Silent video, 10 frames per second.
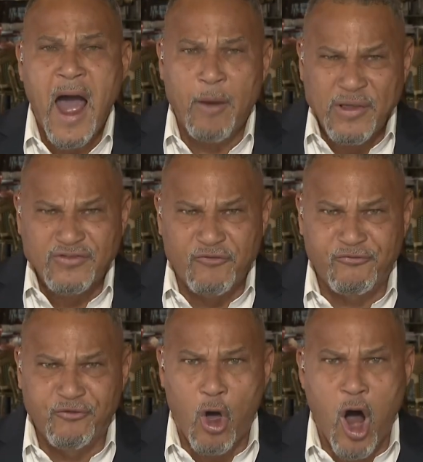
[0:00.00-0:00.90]
I went to
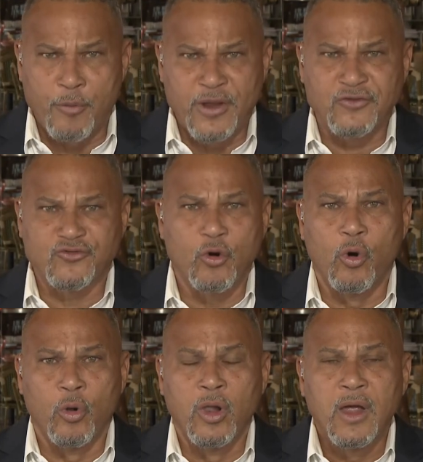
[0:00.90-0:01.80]
flooring
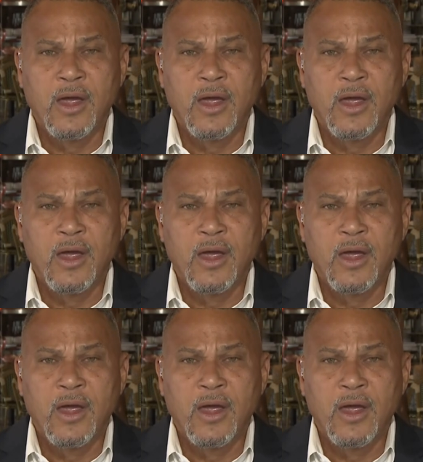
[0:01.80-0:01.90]
school,